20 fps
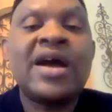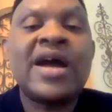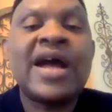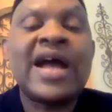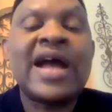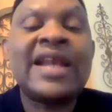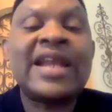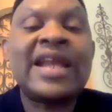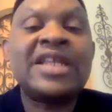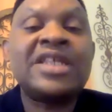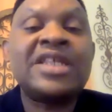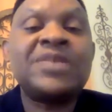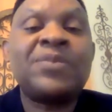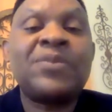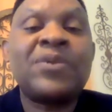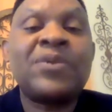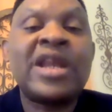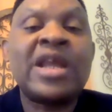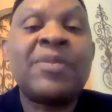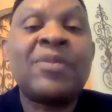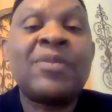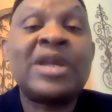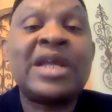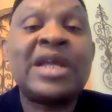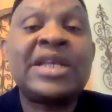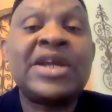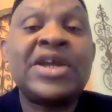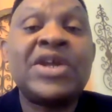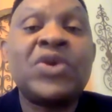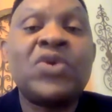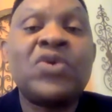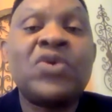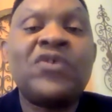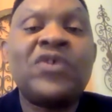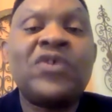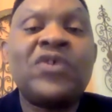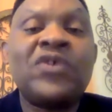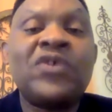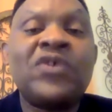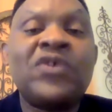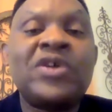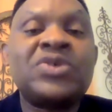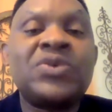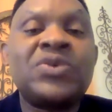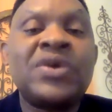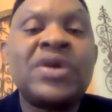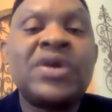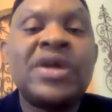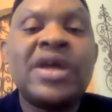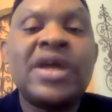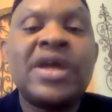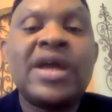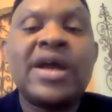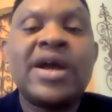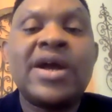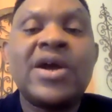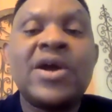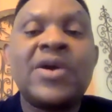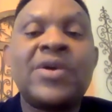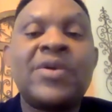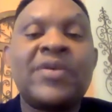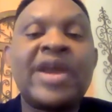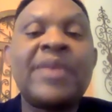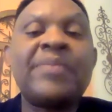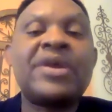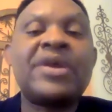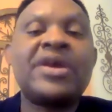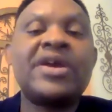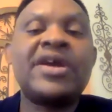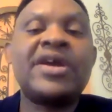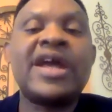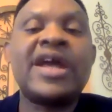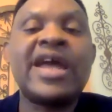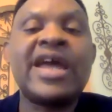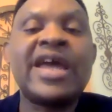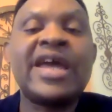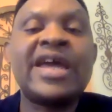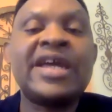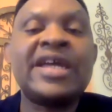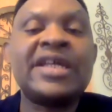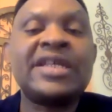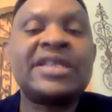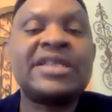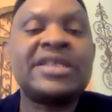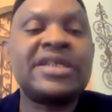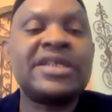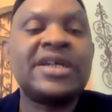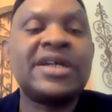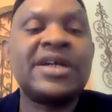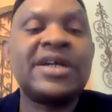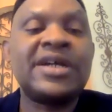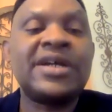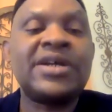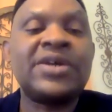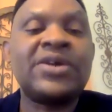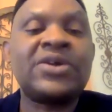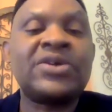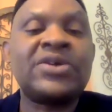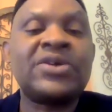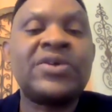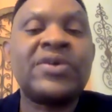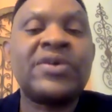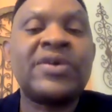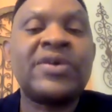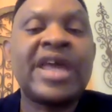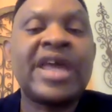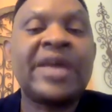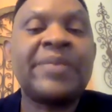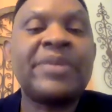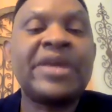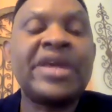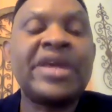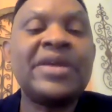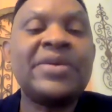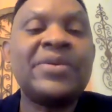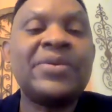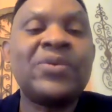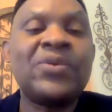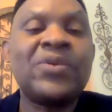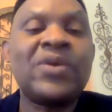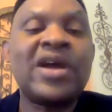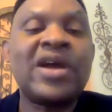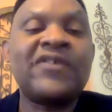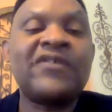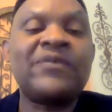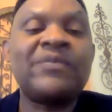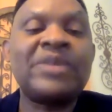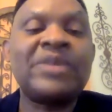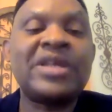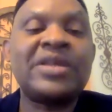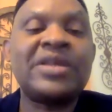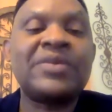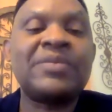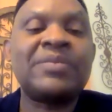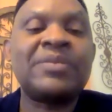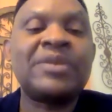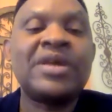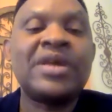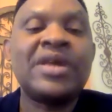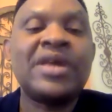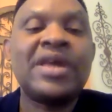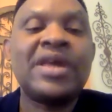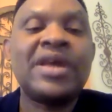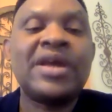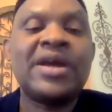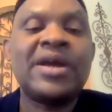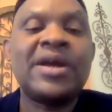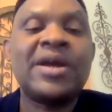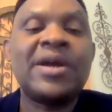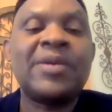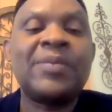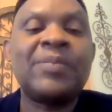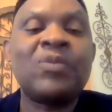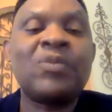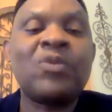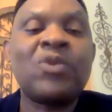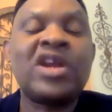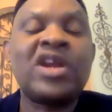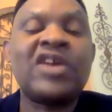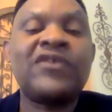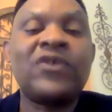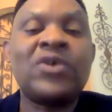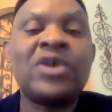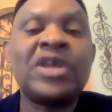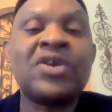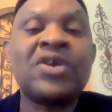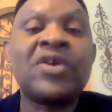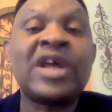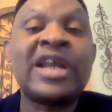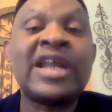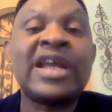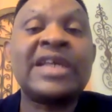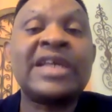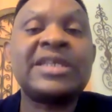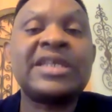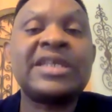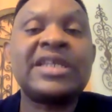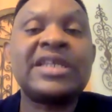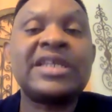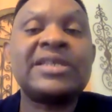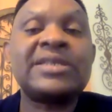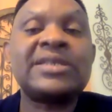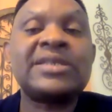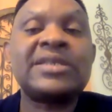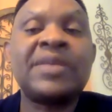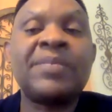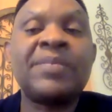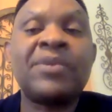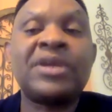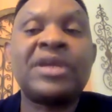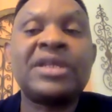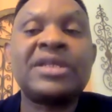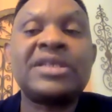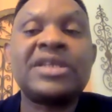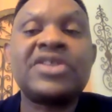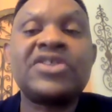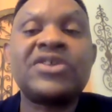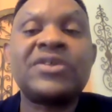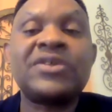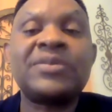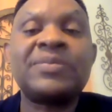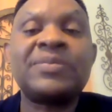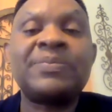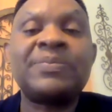And at this point, I'm going to turn over to Repker and Dr. Egbe, who have been wonderful in organizing this important session.